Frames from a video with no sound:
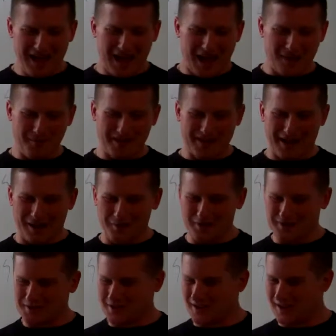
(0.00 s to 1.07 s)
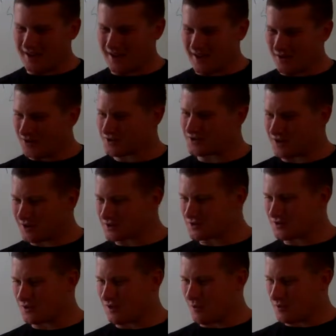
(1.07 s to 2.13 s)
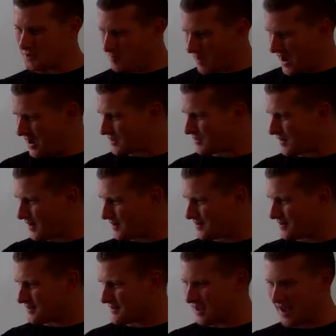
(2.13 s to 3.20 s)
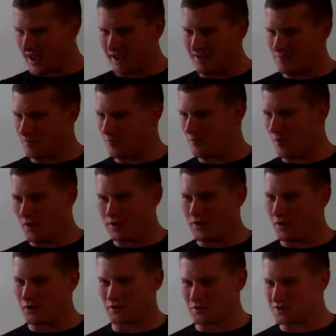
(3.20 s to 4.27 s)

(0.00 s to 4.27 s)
I went to air assault school. I went to Pathfinder, and both those were